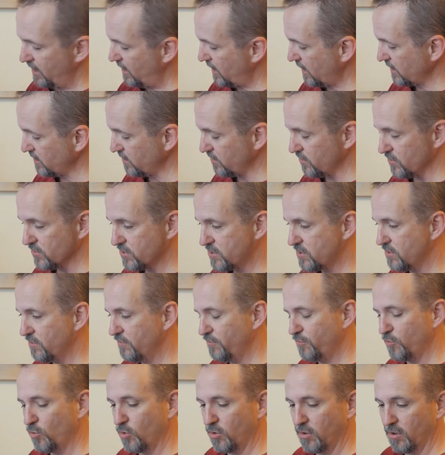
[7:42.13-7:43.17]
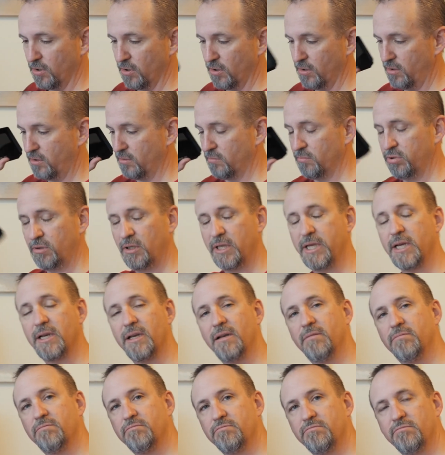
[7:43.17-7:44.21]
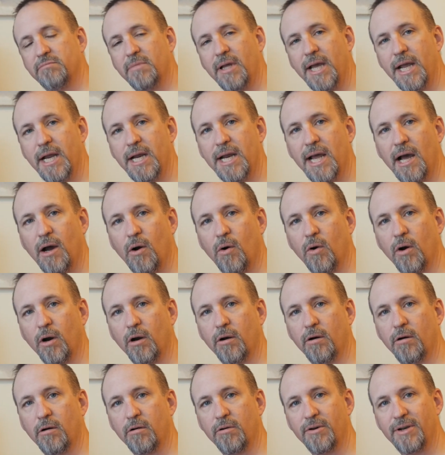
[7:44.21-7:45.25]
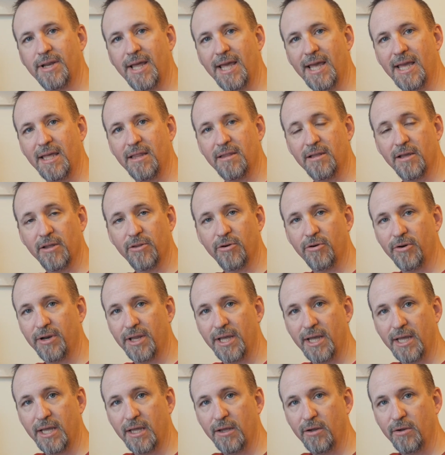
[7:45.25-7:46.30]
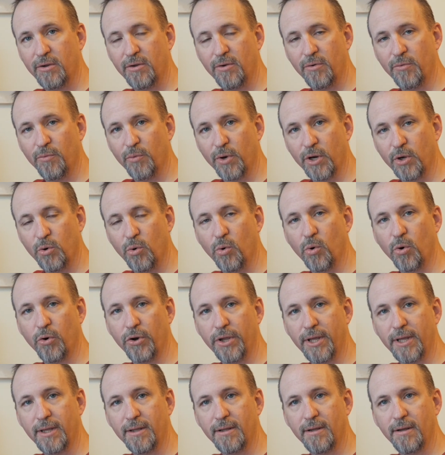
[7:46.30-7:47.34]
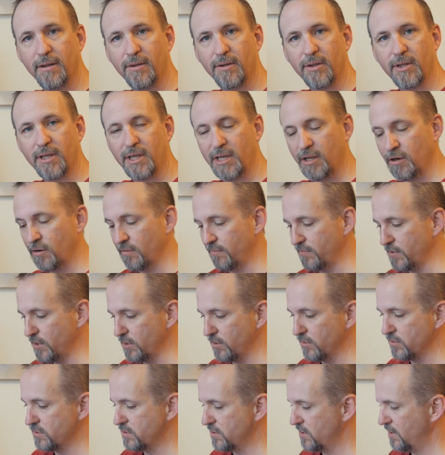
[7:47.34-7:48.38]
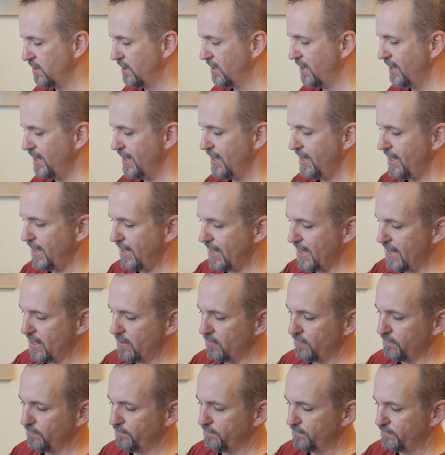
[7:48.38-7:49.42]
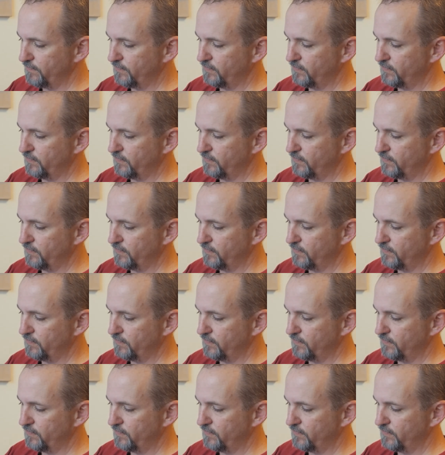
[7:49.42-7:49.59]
I used for complete 8-hour day the other day recording the interviews, and